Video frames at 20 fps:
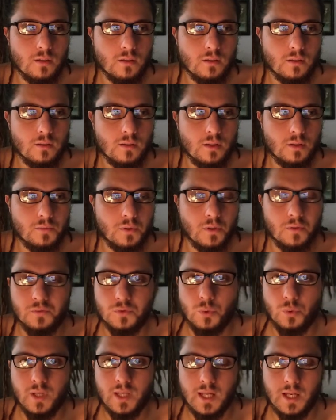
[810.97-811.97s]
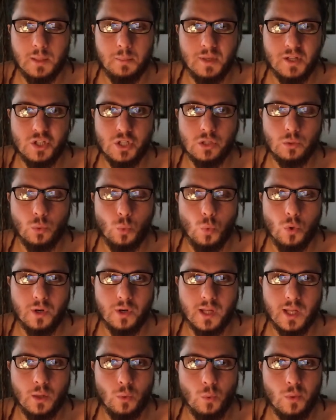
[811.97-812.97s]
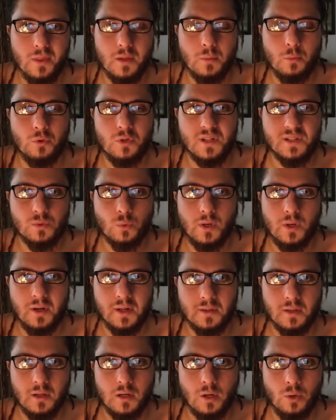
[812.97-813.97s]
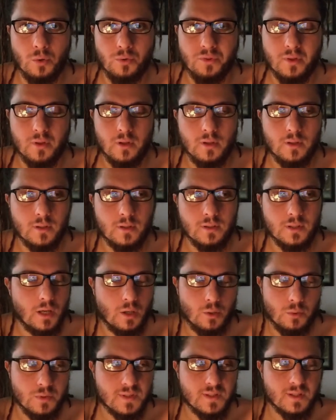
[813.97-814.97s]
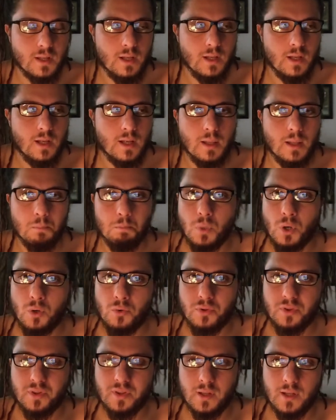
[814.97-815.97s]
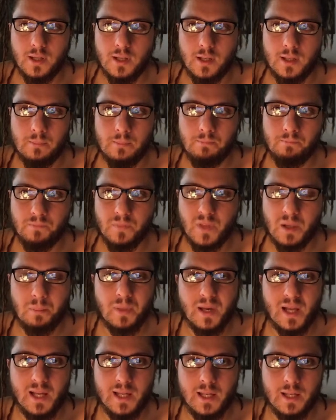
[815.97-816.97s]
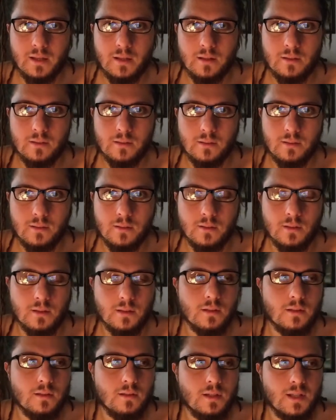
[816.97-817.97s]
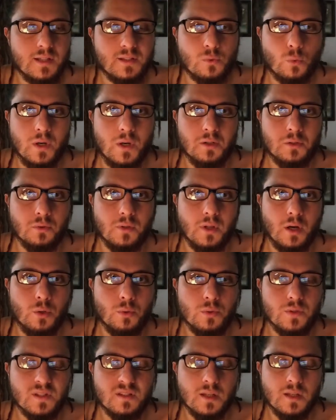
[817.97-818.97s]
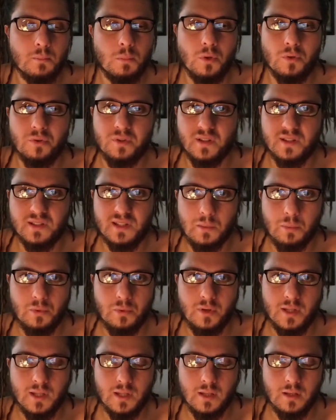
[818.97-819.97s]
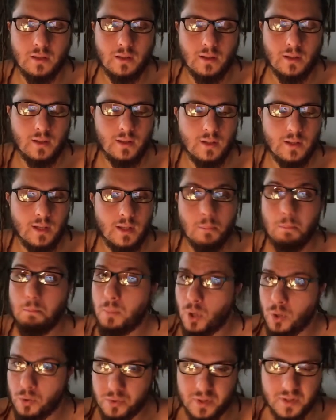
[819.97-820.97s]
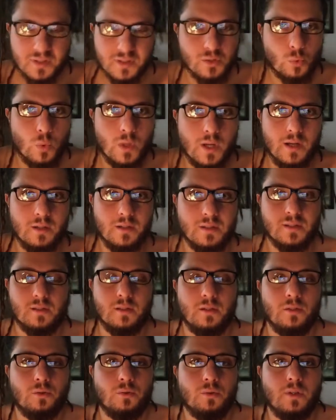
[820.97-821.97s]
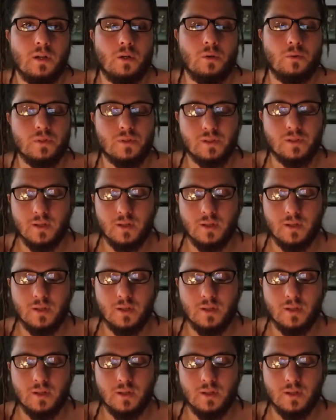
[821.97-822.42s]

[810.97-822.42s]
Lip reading: of doing any magical working when the moon is squaring the nodes, both applying a square to the nodes and both separating both squares to the nodes,